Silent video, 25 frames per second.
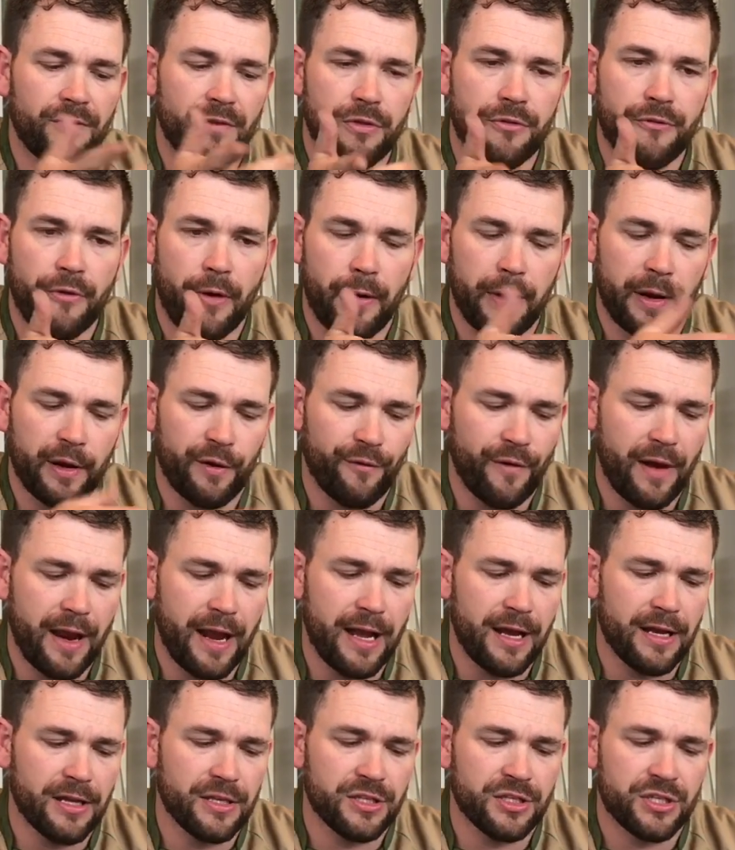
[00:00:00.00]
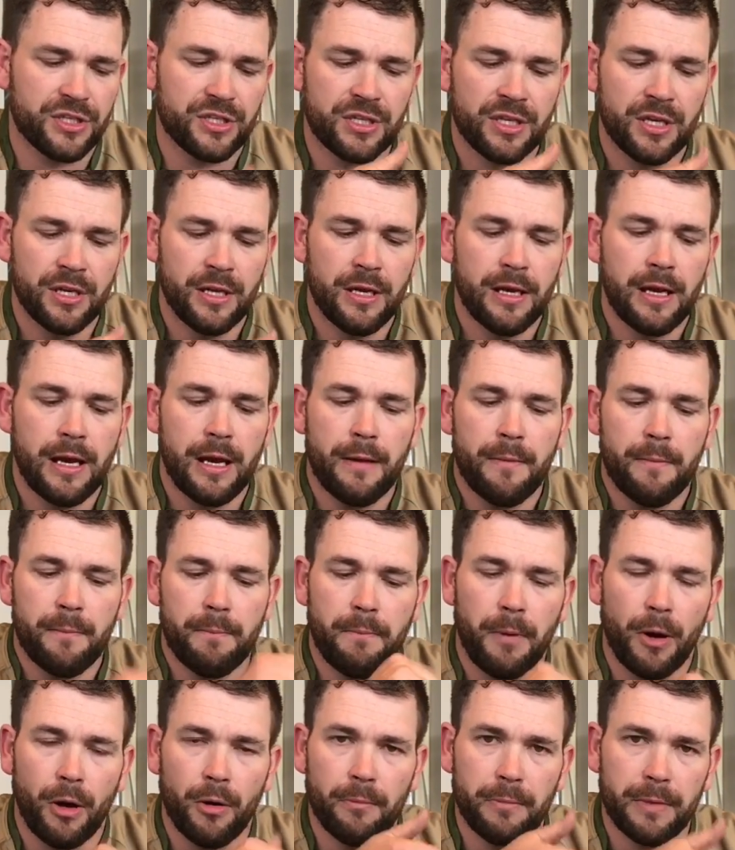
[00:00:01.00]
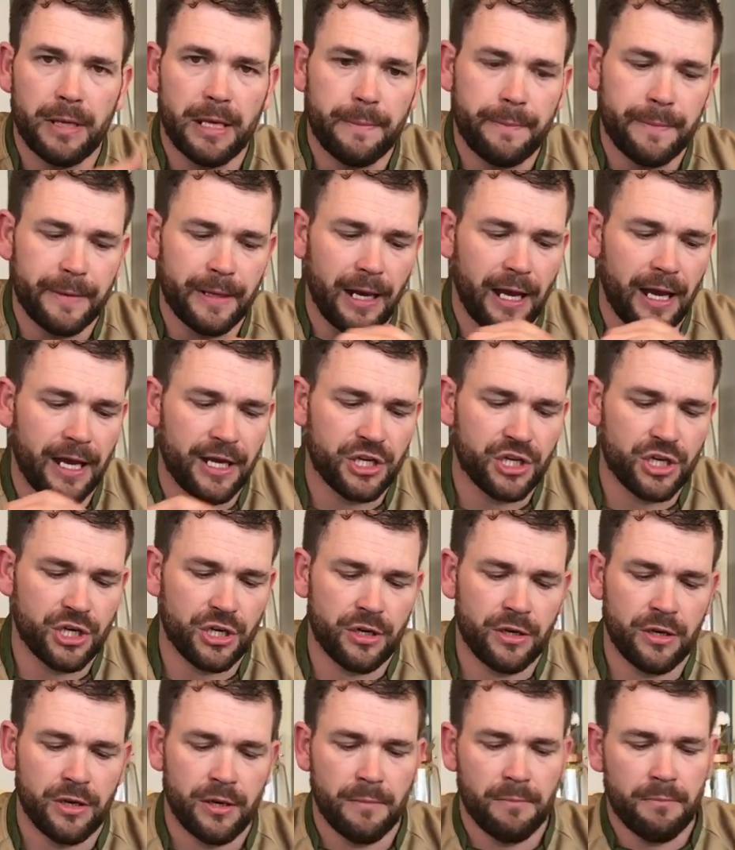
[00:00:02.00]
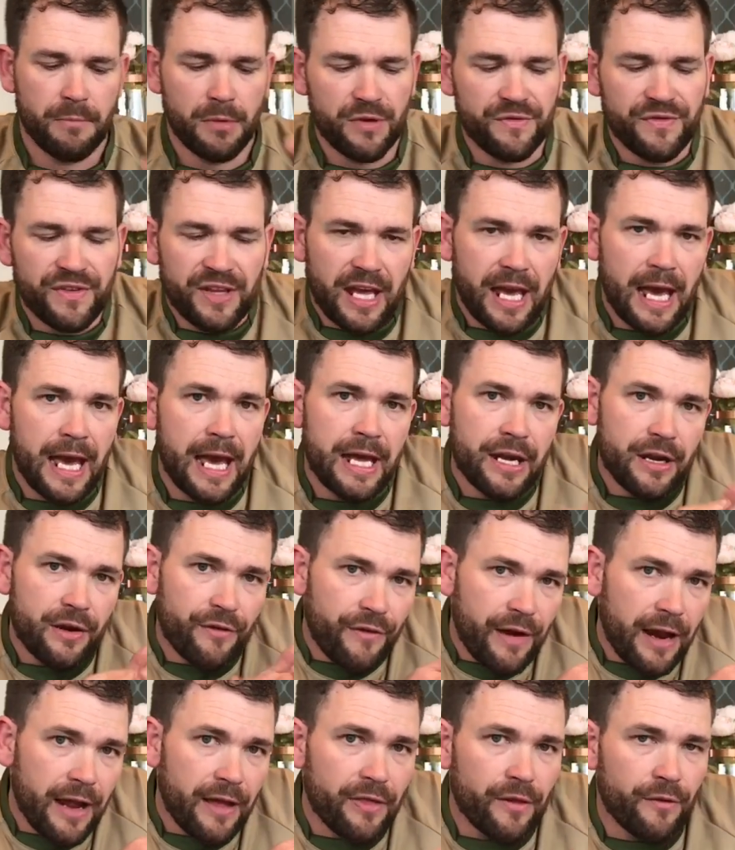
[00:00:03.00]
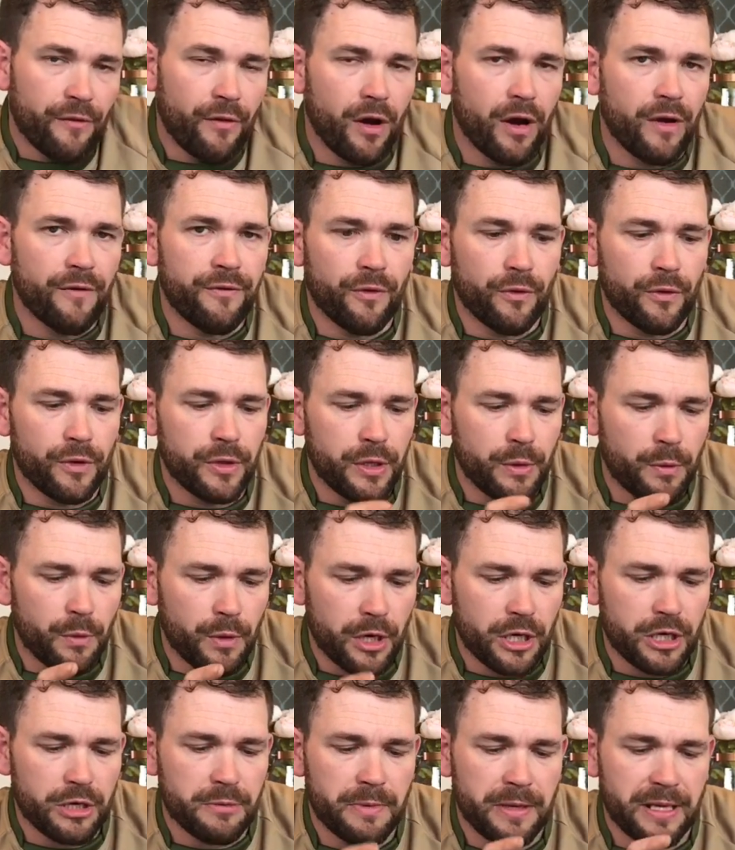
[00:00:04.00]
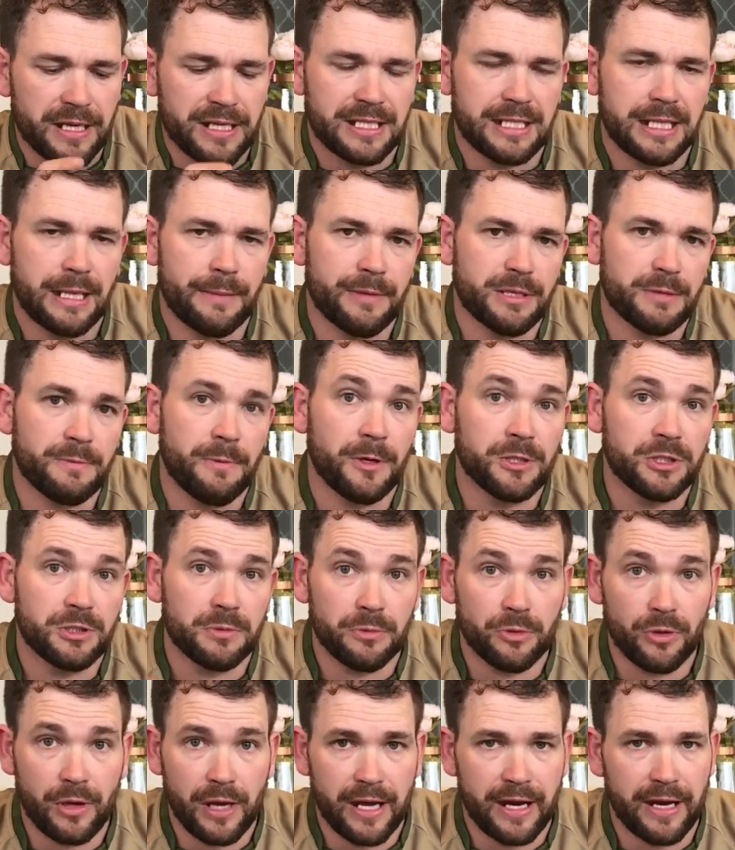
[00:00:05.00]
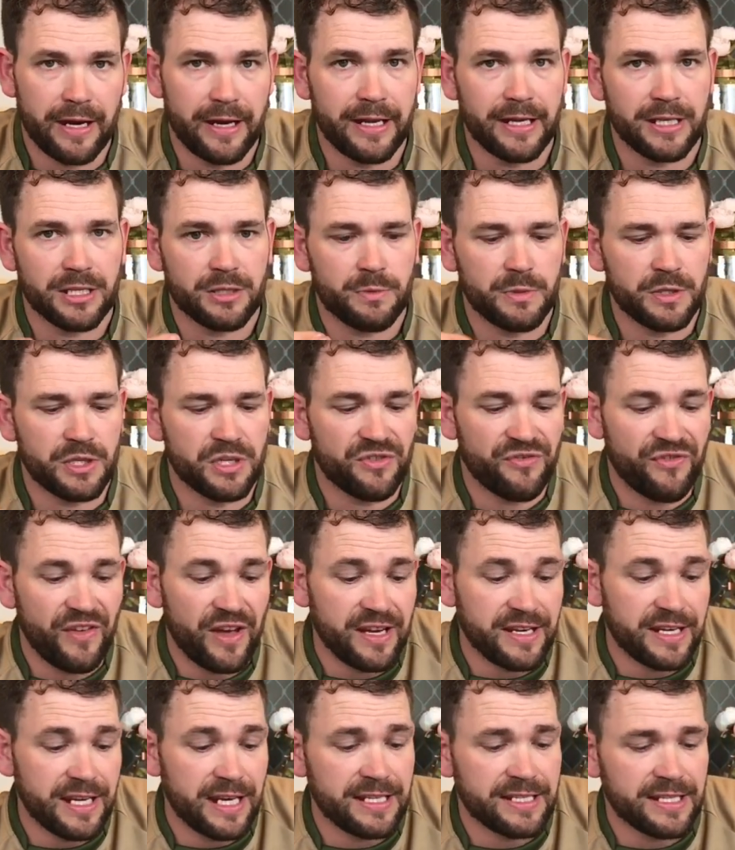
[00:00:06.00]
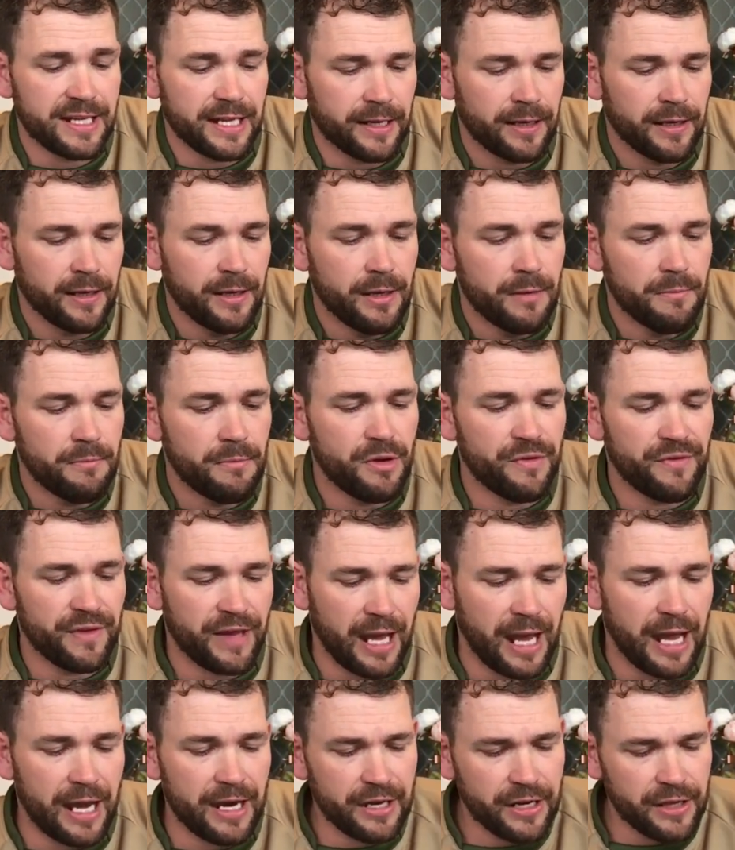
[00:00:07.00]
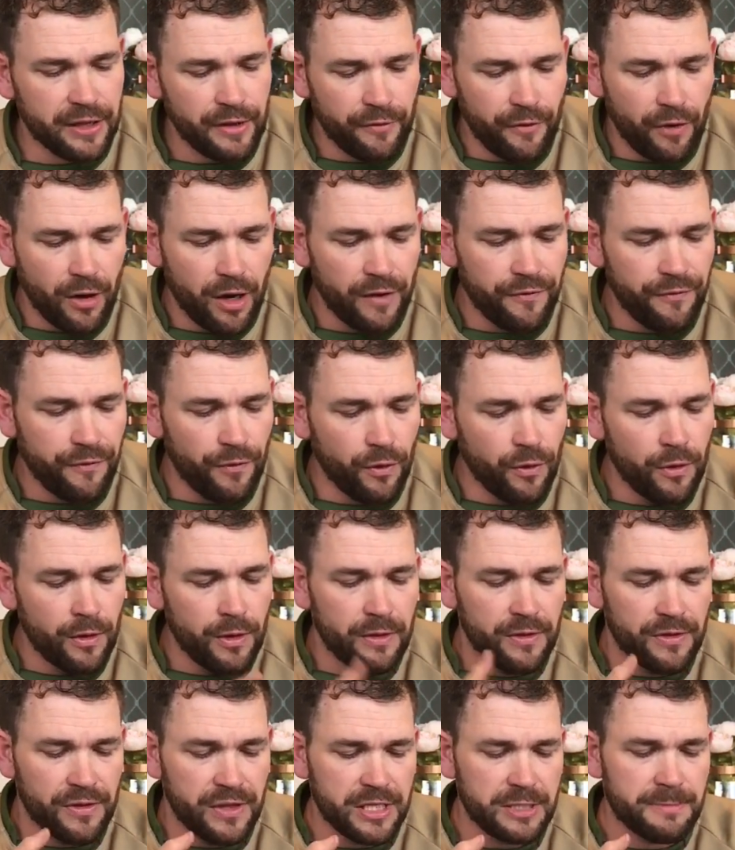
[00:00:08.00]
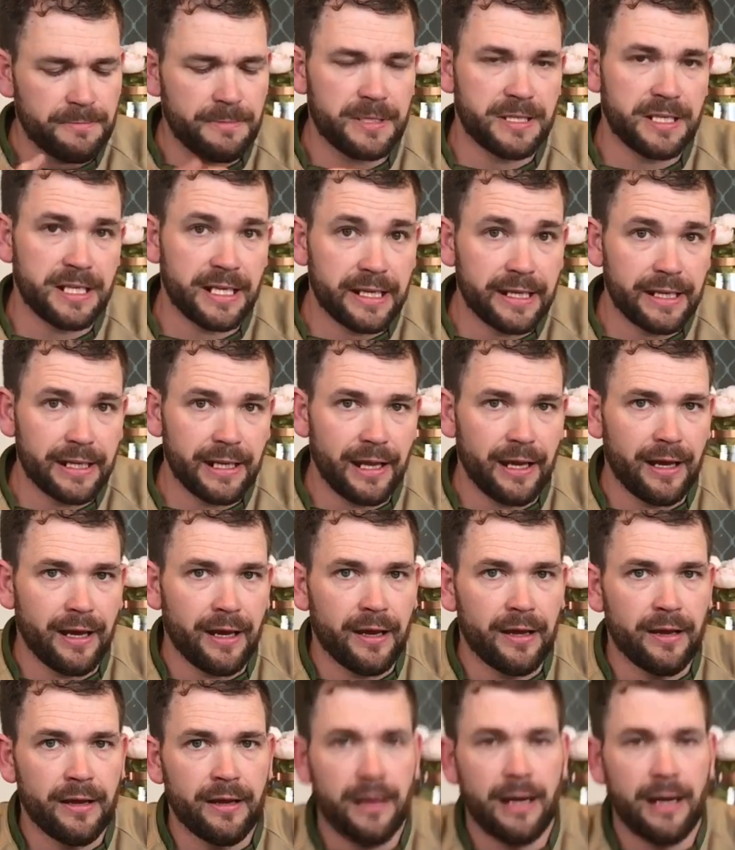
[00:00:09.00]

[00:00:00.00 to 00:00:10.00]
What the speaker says: throwing rounds, bolt manipulation, moving your hand around the rifle, you want it to be as slim as possible, and it is, which is fantastic. Moving under the rifle, this particular